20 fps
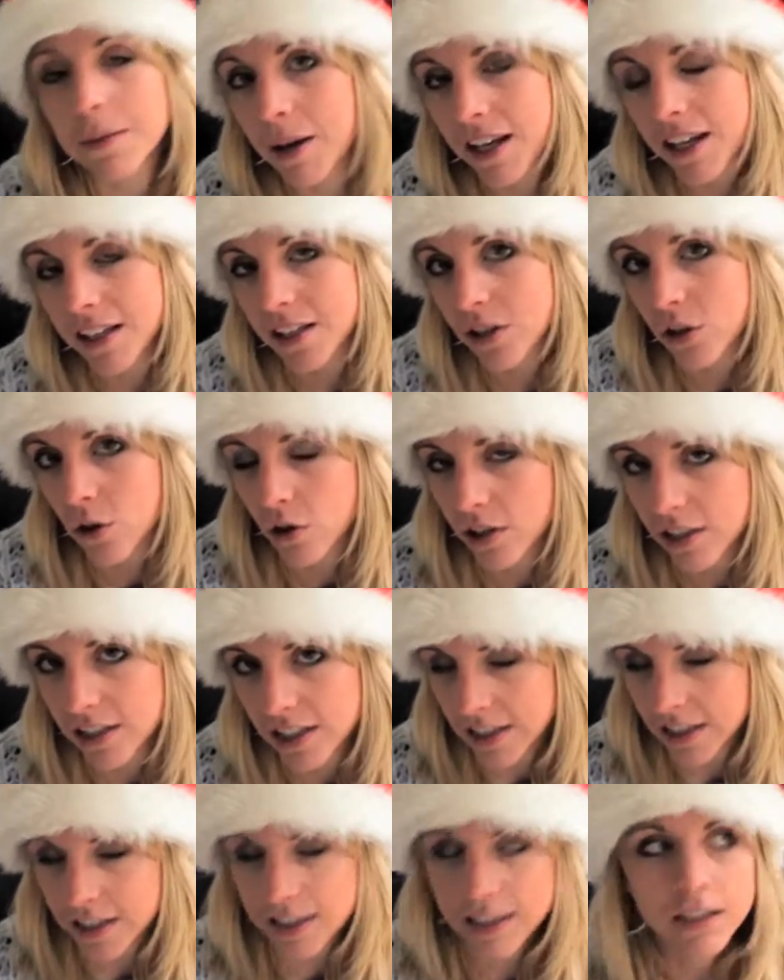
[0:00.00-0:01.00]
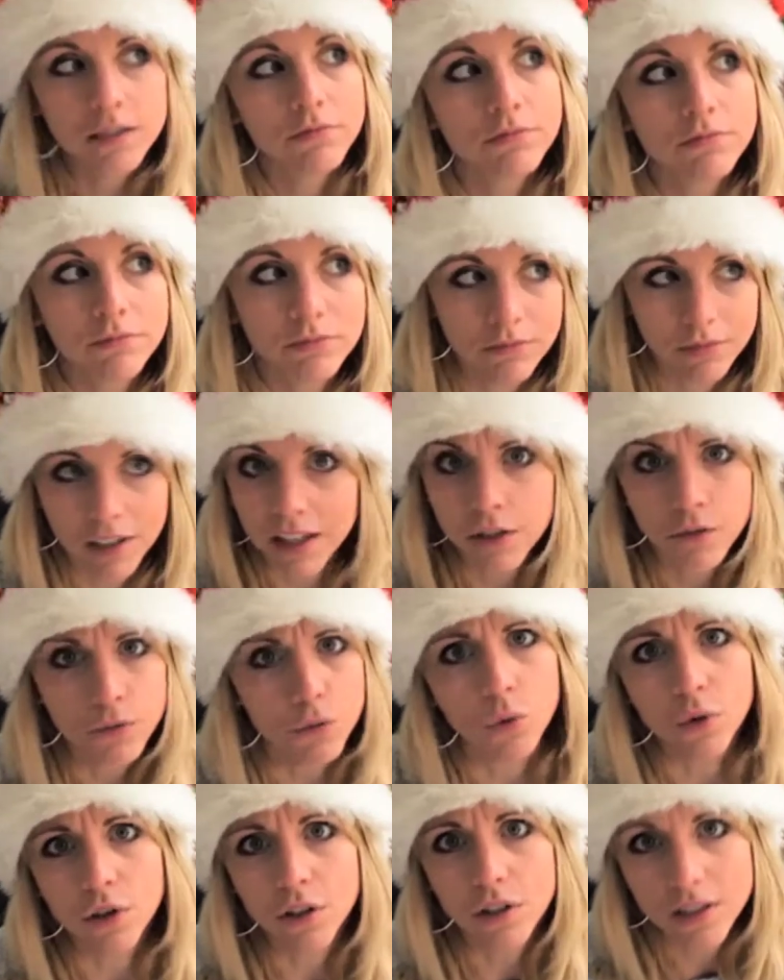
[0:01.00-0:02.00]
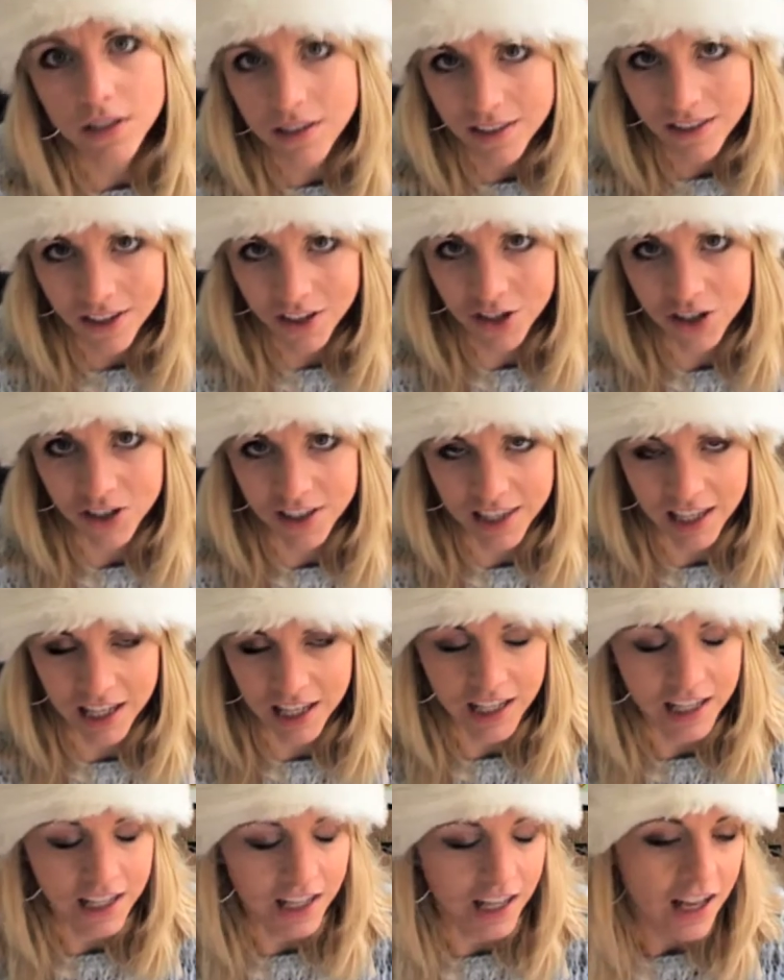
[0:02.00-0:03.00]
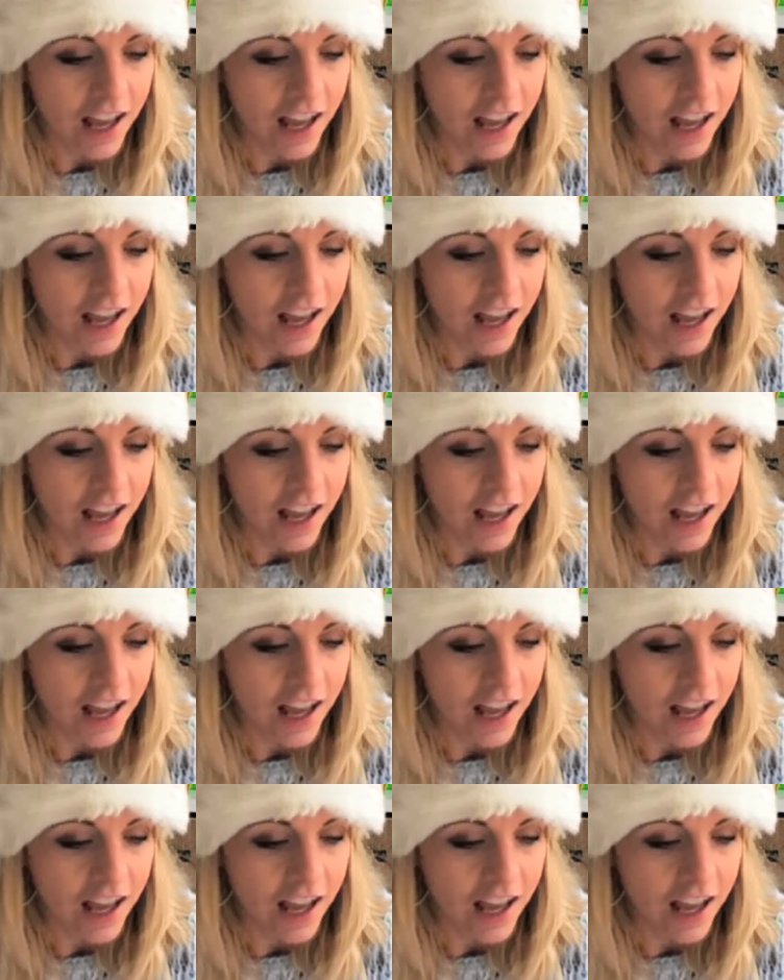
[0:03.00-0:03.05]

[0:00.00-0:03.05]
making stock since end of August, I should think.